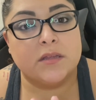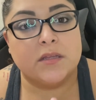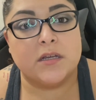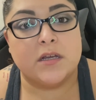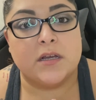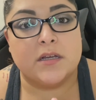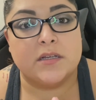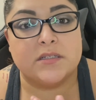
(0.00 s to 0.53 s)

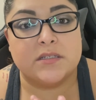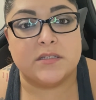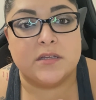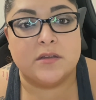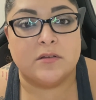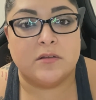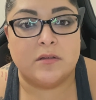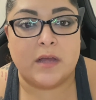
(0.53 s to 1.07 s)
The
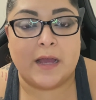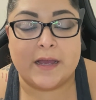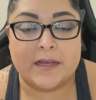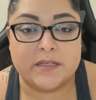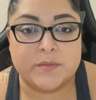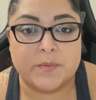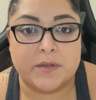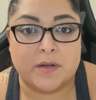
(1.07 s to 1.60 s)
seal
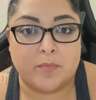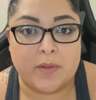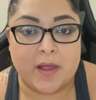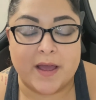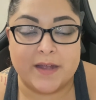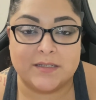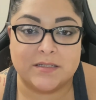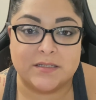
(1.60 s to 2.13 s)
has been
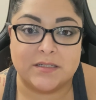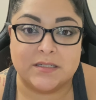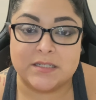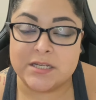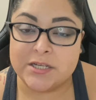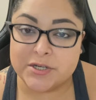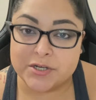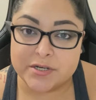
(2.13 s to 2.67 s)
applied to the
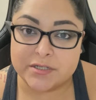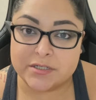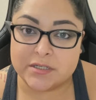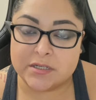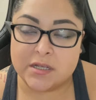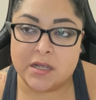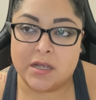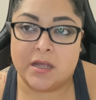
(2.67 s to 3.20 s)
sneakers
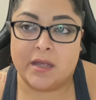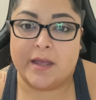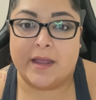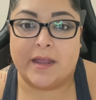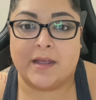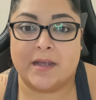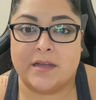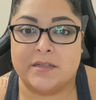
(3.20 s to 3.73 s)

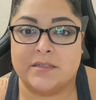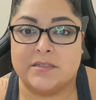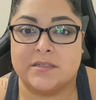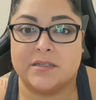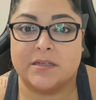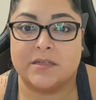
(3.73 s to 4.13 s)
and